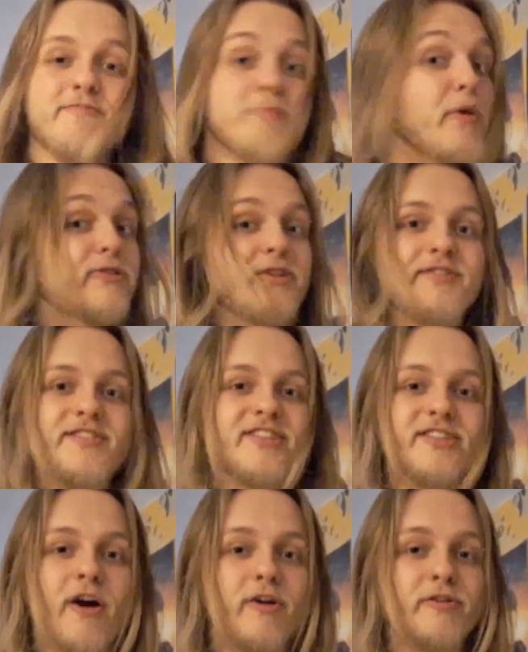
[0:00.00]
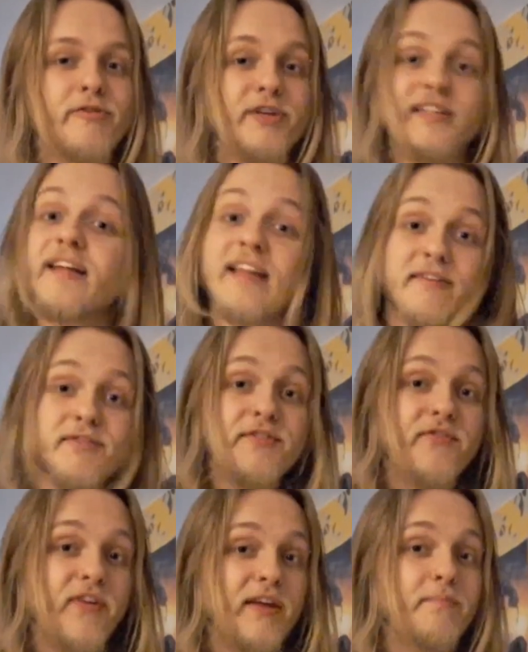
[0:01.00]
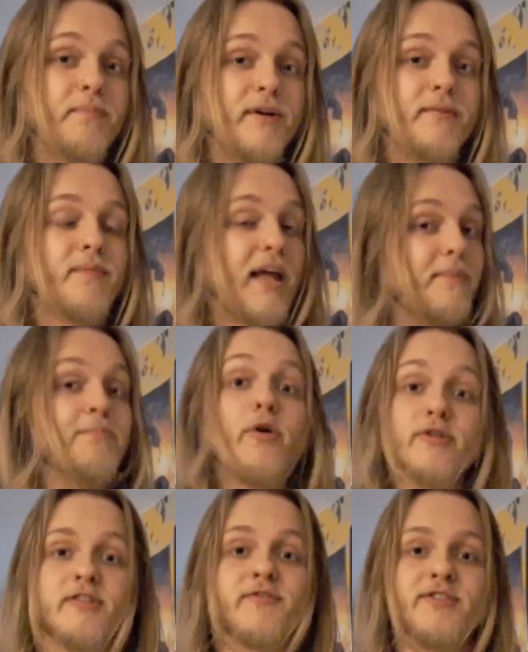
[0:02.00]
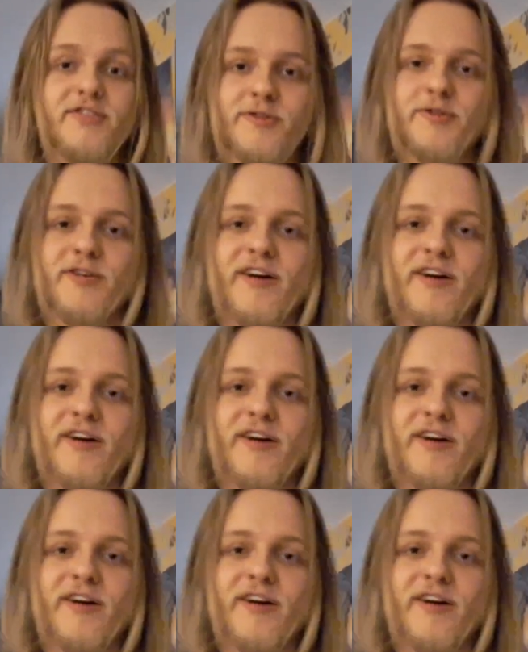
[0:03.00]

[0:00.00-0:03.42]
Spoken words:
most of his discography. Not everything, but, like, most of his studio